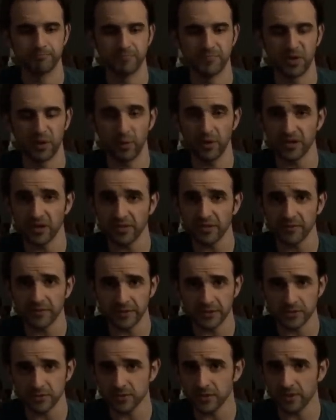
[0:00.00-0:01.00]
You know what? Nothing
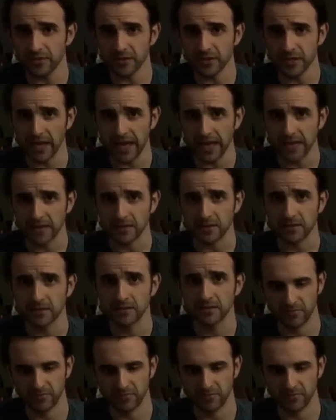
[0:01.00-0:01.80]
ventured, nothing gained.